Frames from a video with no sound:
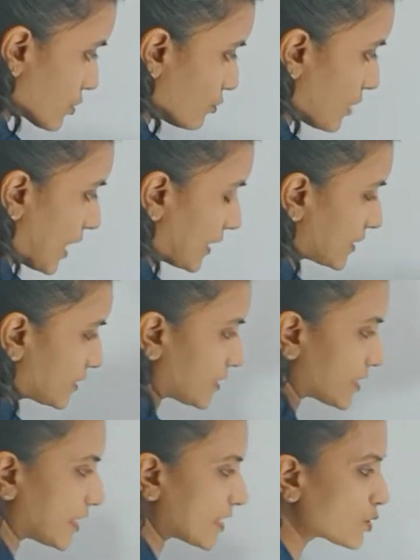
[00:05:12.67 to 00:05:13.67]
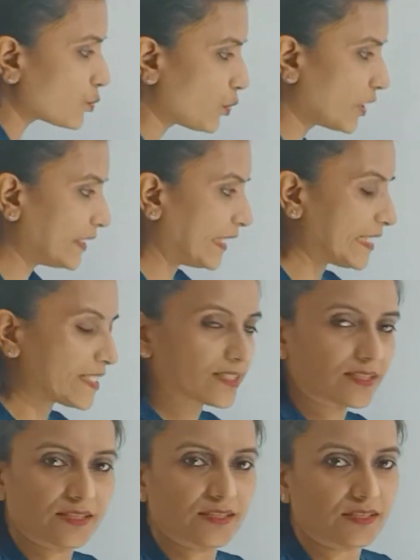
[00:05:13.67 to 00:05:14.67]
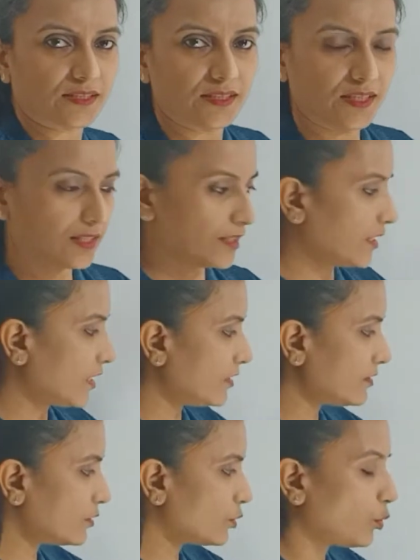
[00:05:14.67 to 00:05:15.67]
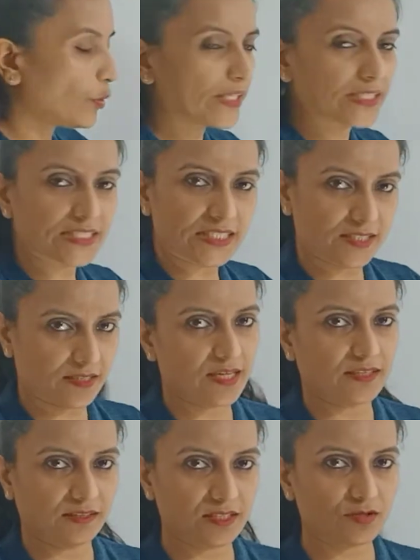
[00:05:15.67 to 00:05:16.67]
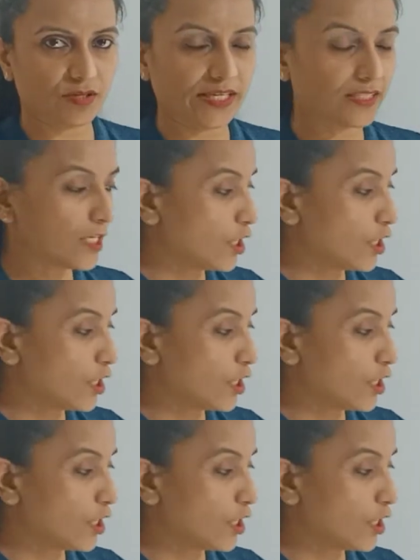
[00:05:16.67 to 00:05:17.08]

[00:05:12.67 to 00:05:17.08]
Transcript: two angles is 180 degree, they are co-interior angles, right?